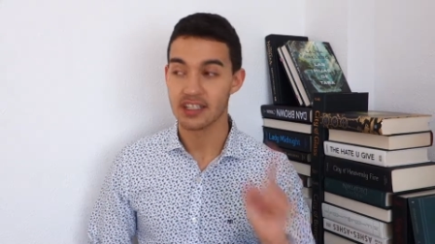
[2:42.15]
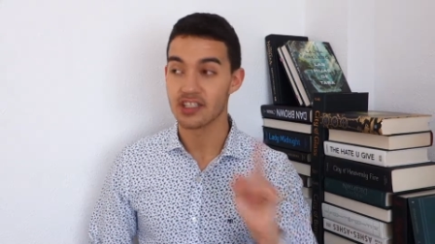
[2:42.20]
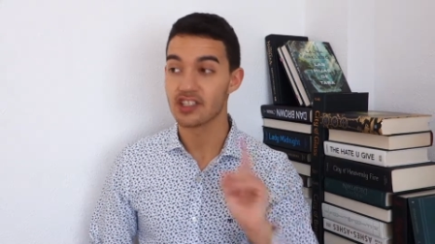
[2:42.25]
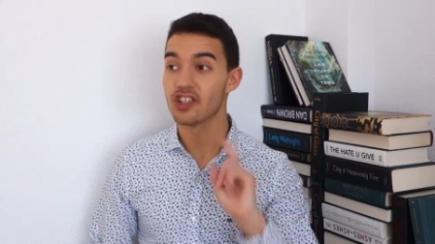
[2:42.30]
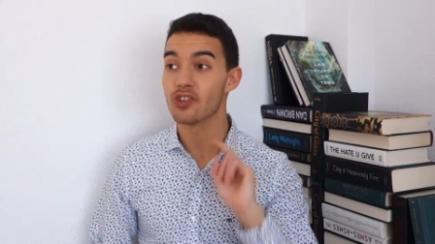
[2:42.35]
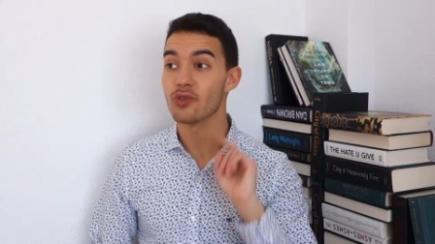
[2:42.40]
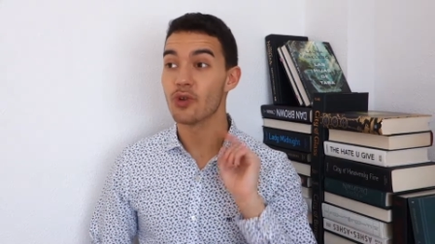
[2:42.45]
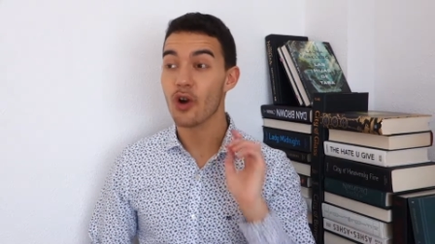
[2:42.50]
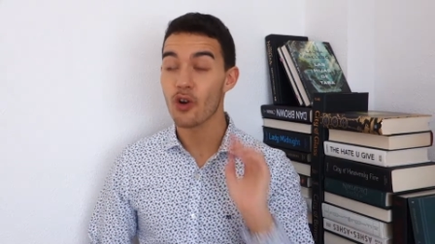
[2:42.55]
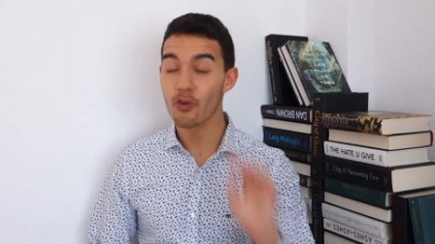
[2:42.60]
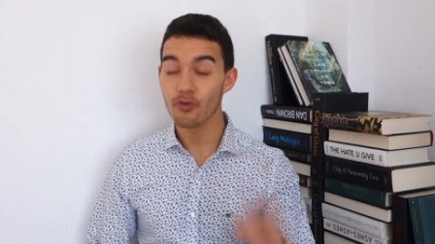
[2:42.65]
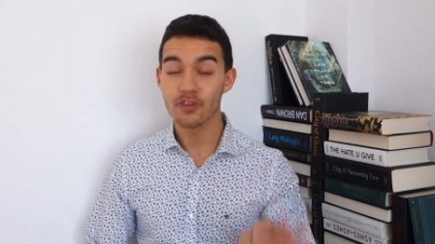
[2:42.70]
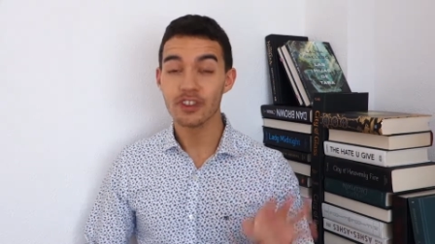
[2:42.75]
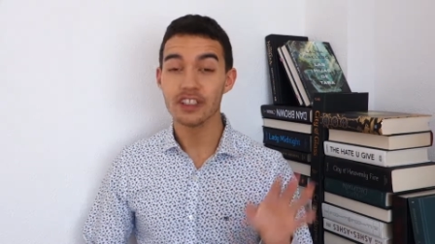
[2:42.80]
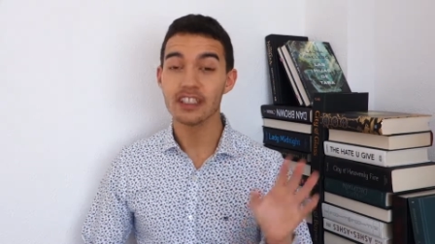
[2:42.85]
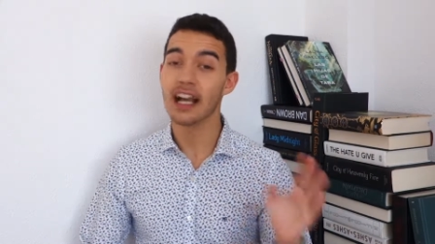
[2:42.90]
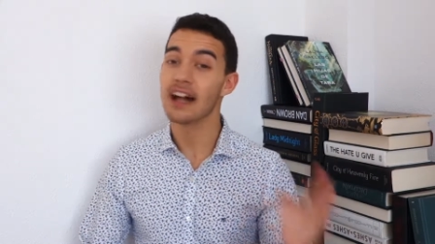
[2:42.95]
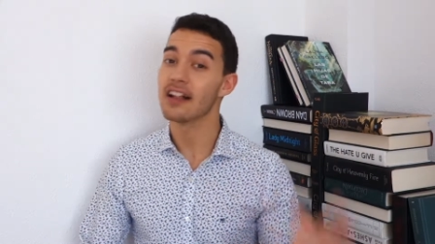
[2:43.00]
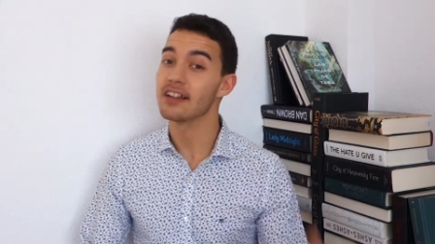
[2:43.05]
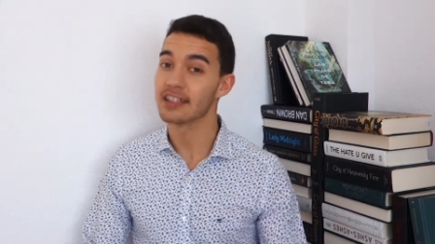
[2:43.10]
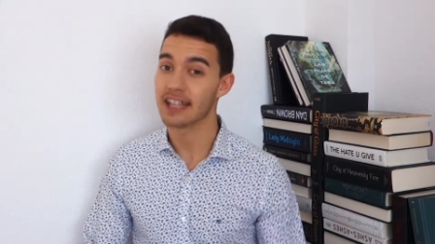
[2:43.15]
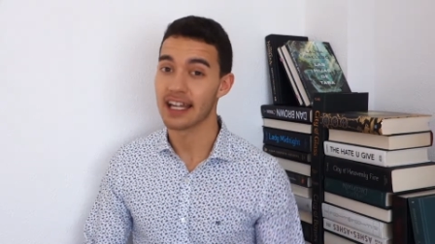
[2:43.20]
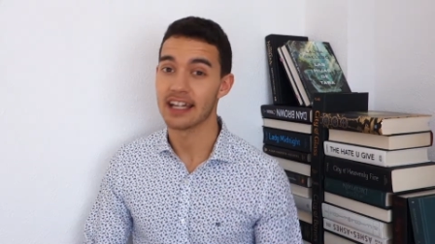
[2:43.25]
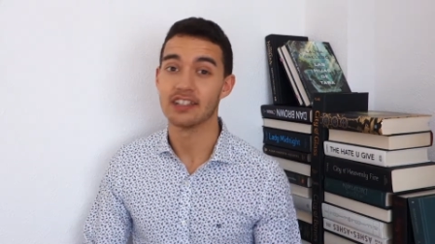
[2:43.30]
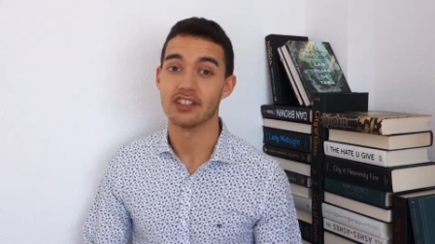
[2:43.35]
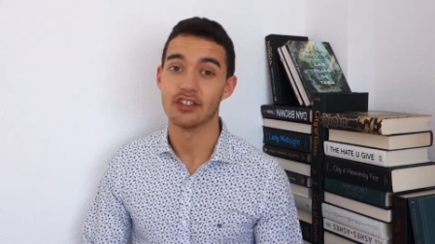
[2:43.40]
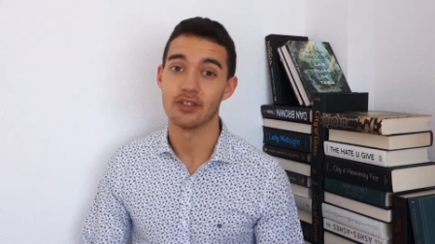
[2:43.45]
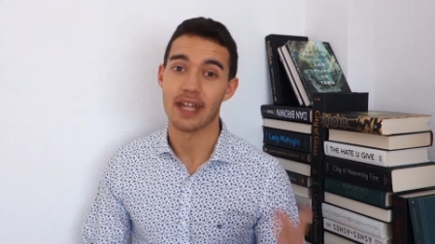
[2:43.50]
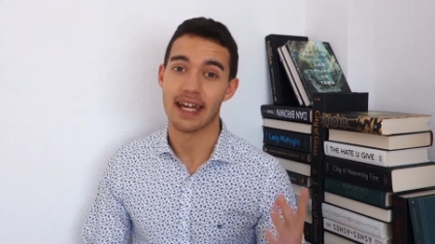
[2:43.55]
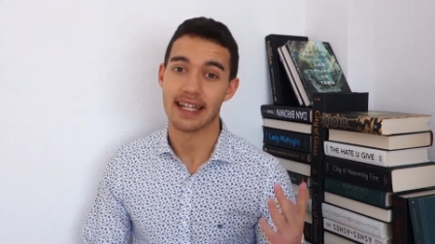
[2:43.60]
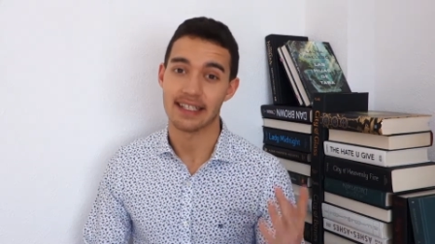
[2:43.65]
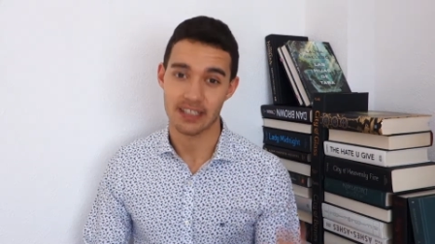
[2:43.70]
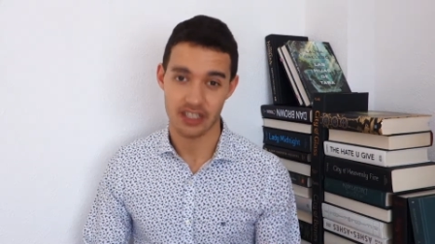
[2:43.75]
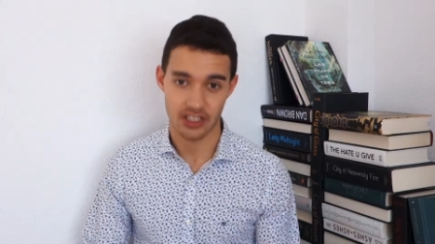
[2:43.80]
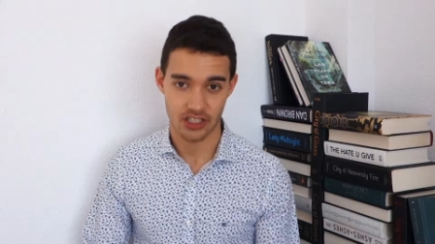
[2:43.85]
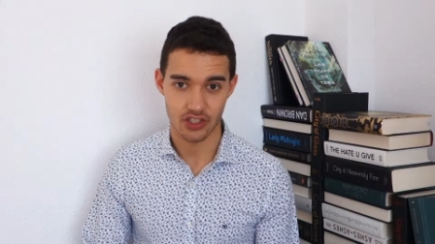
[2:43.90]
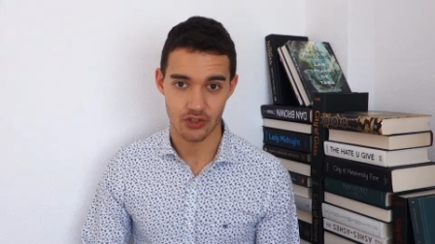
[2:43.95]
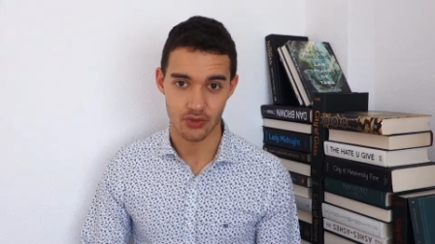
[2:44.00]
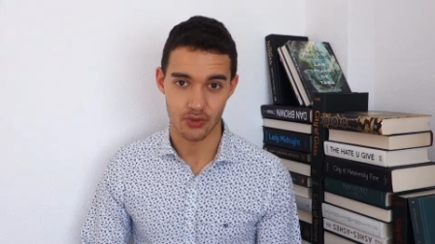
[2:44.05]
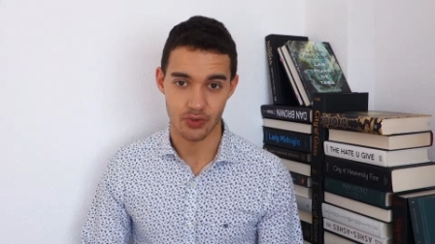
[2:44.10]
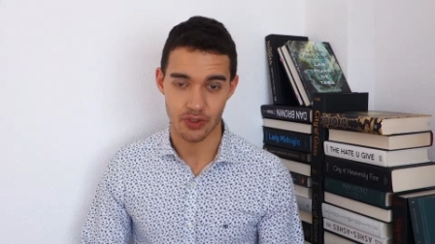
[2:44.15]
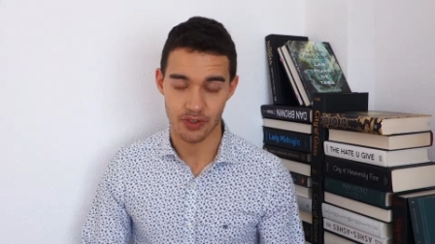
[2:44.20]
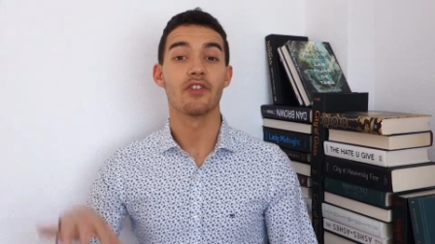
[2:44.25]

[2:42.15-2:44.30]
so hopefully I'll get to that soon.